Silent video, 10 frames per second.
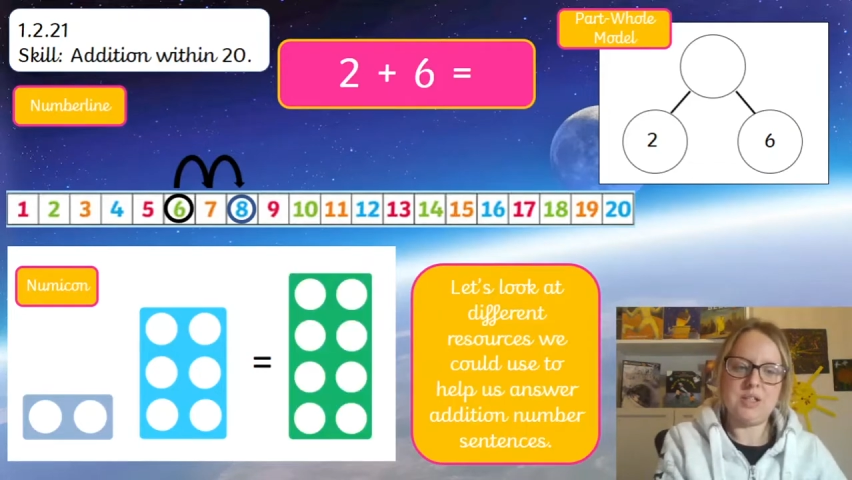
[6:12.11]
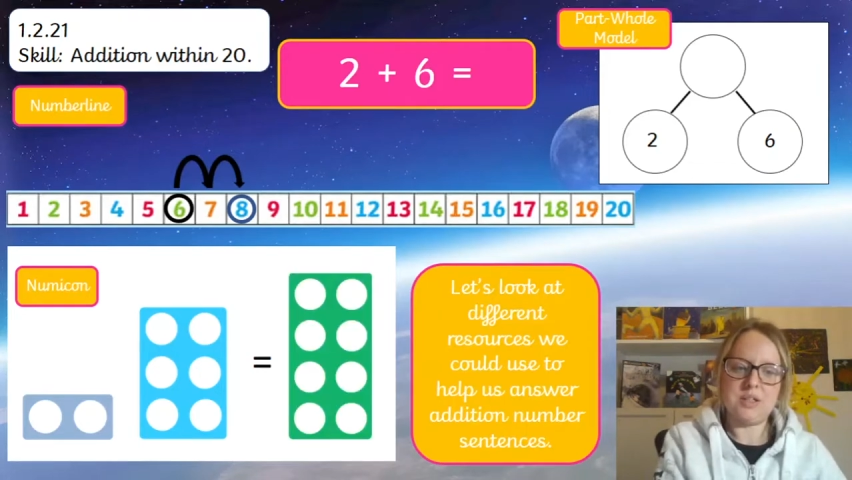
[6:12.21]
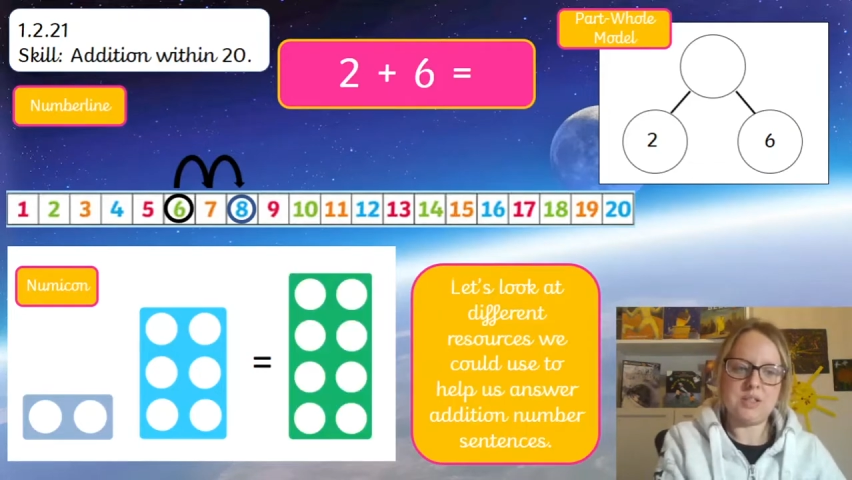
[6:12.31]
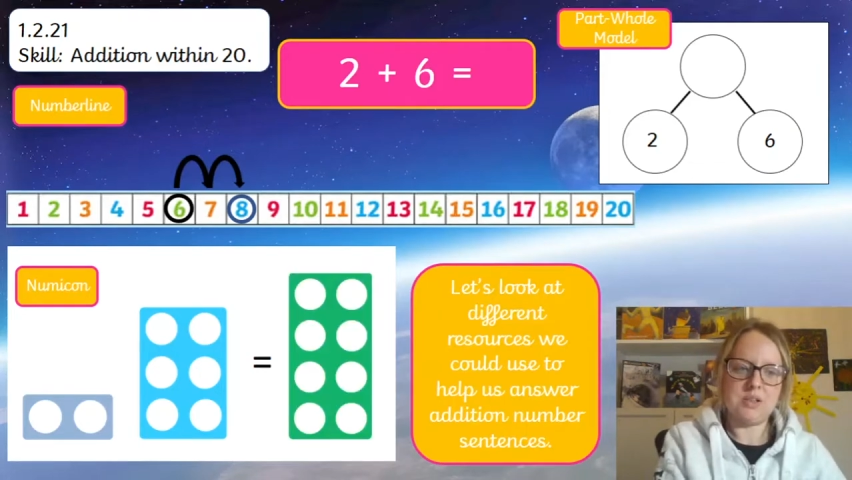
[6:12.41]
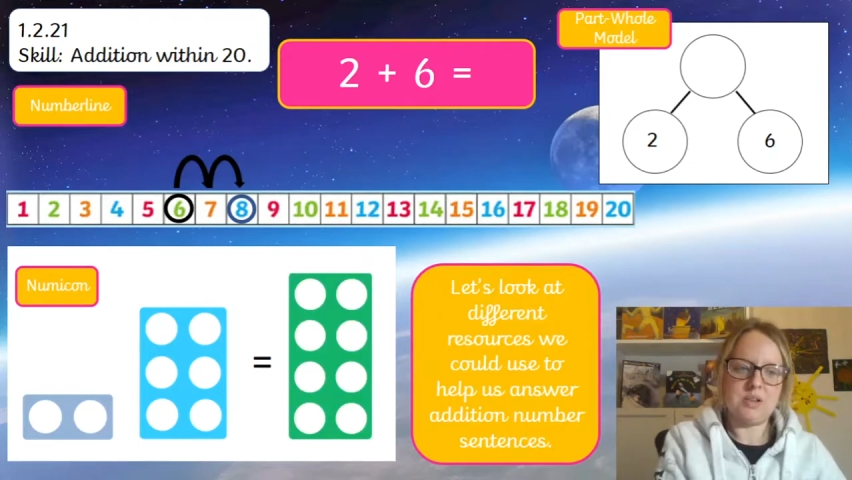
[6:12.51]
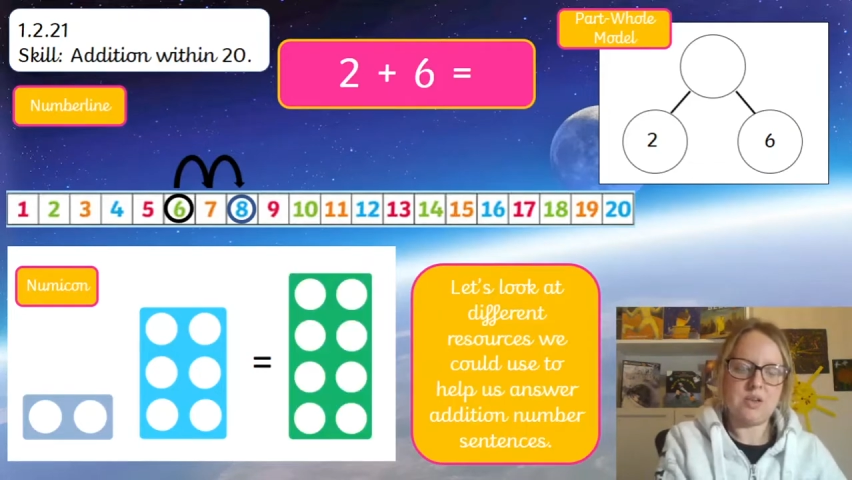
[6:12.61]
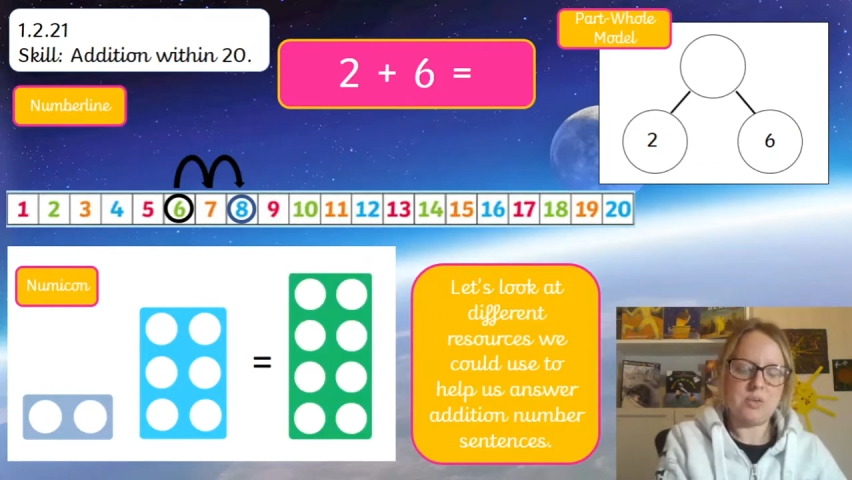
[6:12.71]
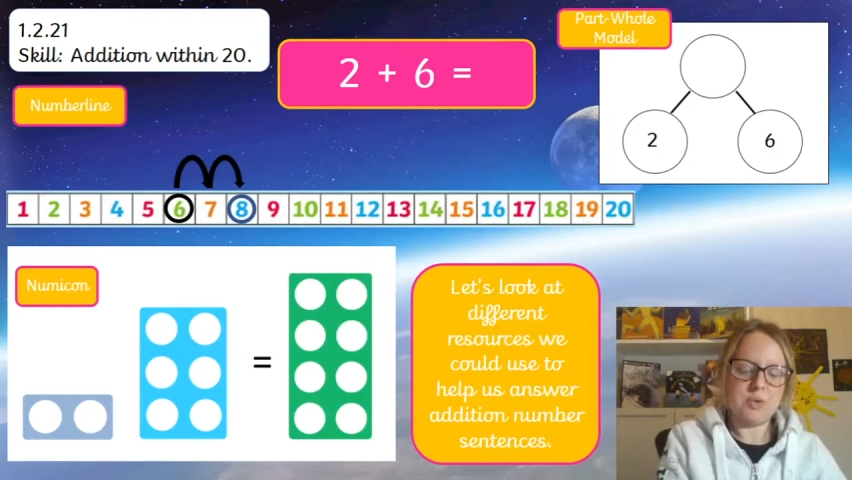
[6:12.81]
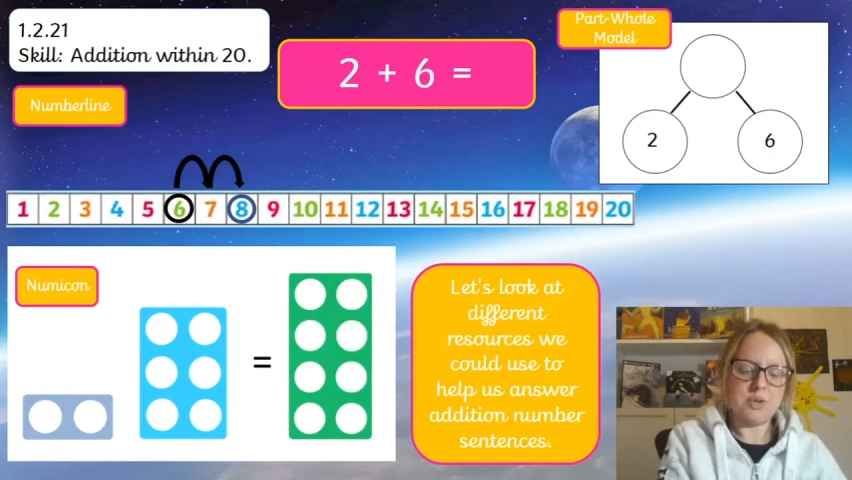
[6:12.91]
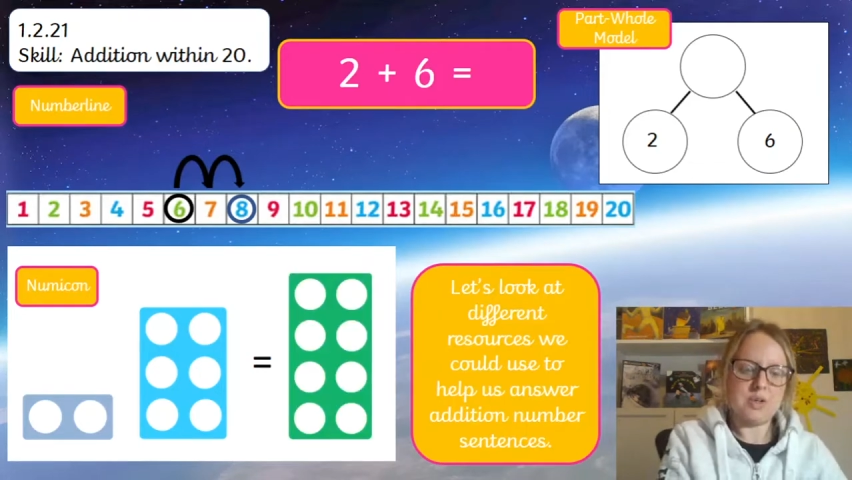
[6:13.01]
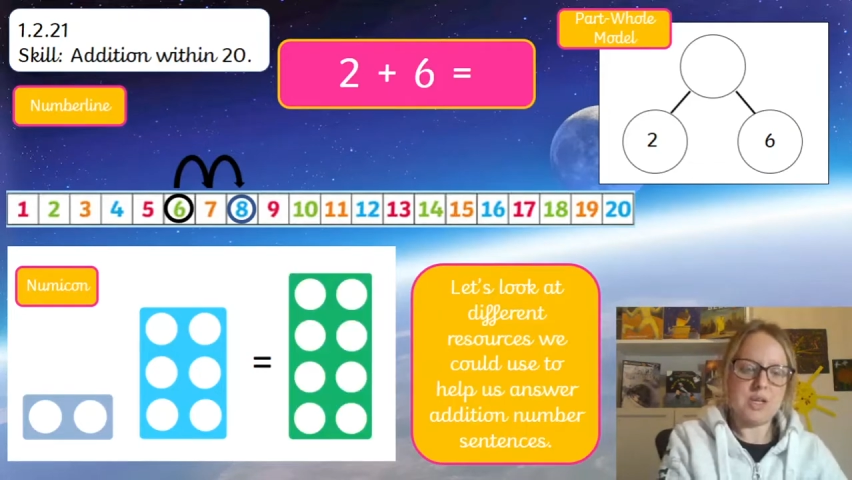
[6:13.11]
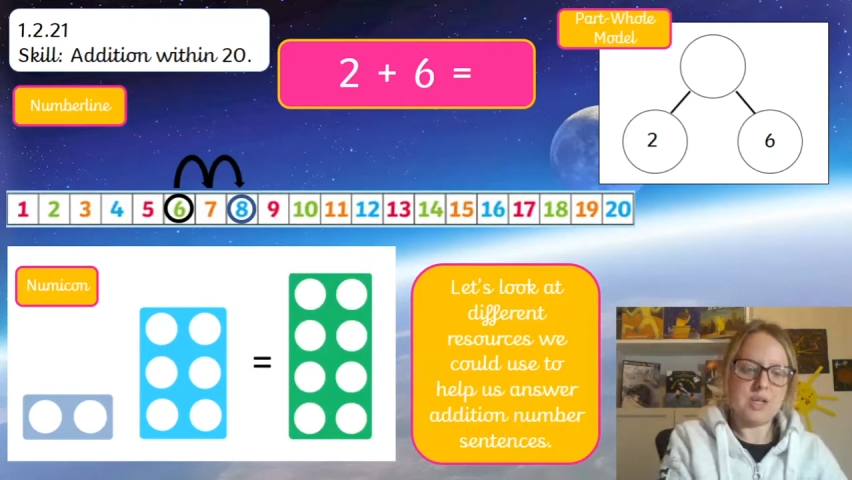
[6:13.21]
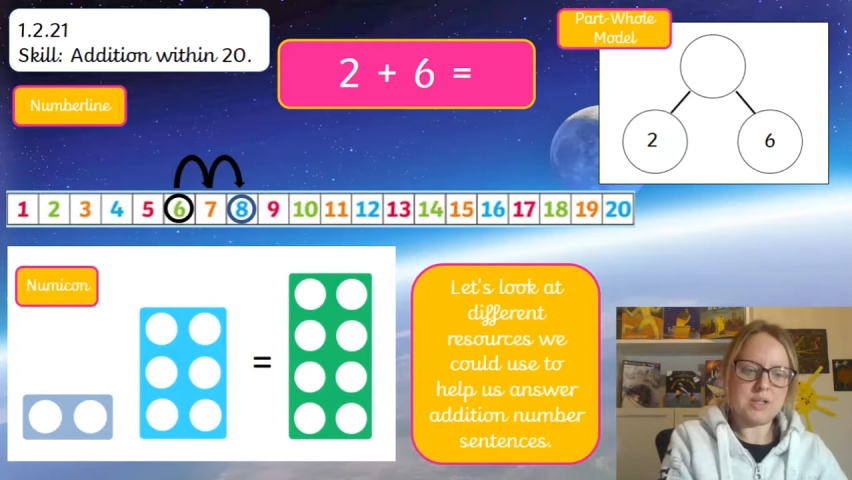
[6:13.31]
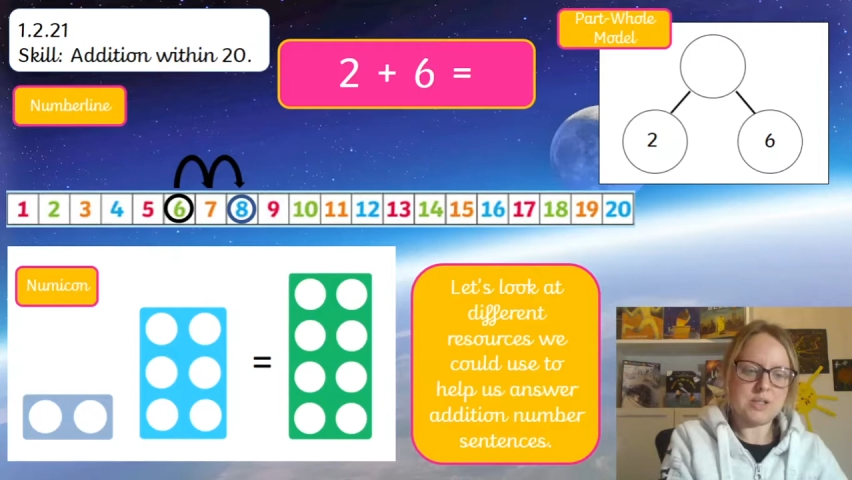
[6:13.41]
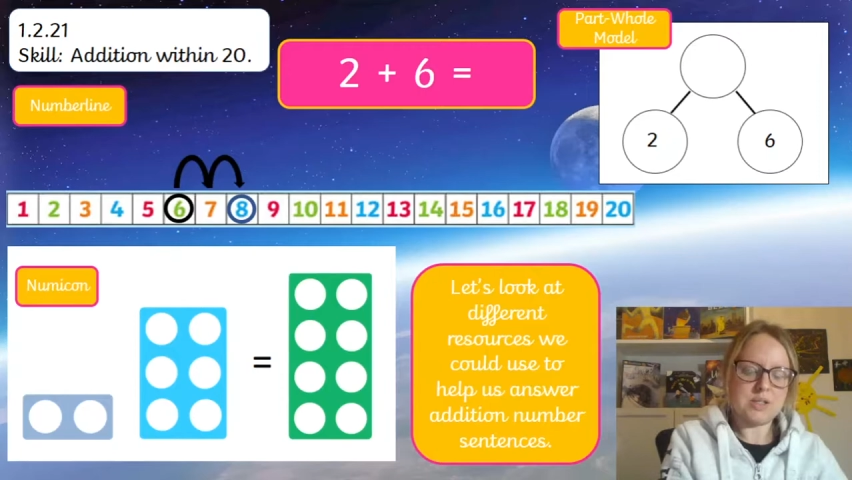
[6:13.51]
at our Numicon next.